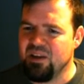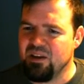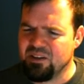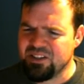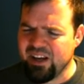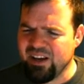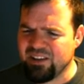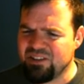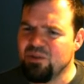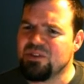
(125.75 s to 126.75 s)
Looks like I got
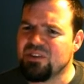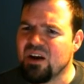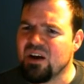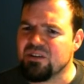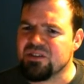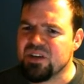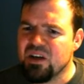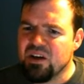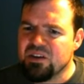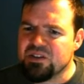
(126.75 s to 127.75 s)
two stars.
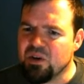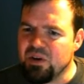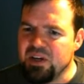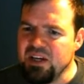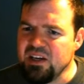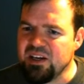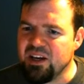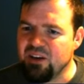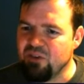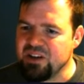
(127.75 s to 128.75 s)
So he
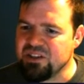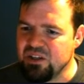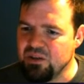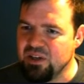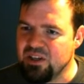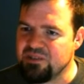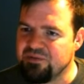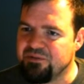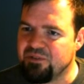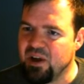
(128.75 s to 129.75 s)
can rescue his
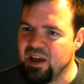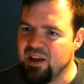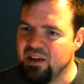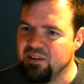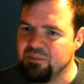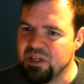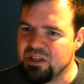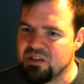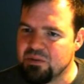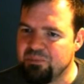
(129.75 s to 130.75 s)
friend,
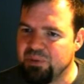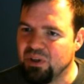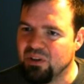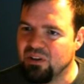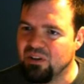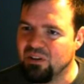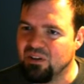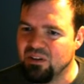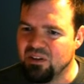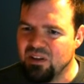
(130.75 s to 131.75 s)
Mr. Pull.
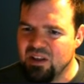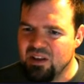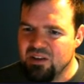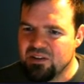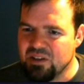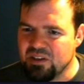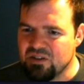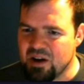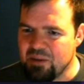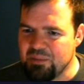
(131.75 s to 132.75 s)
So let's
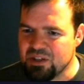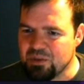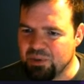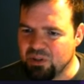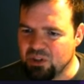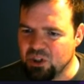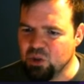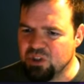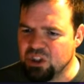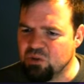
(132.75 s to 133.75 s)
drop Mr. Pull.
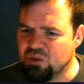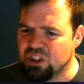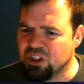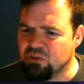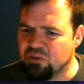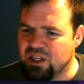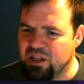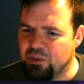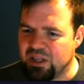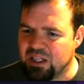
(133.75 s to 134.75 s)
Oh, oh, oh!
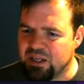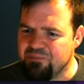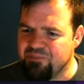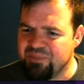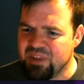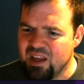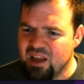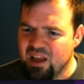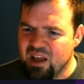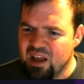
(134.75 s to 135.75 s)
And we click him.
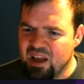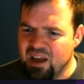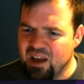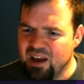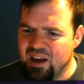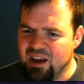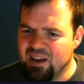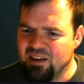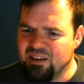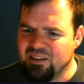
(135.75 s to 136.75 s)

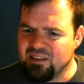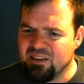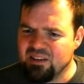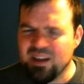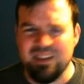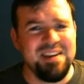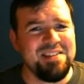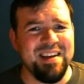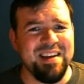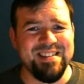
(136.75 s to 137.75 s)
And I think he
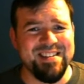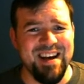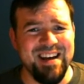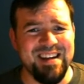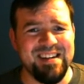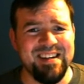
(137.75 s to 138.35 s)
said psych.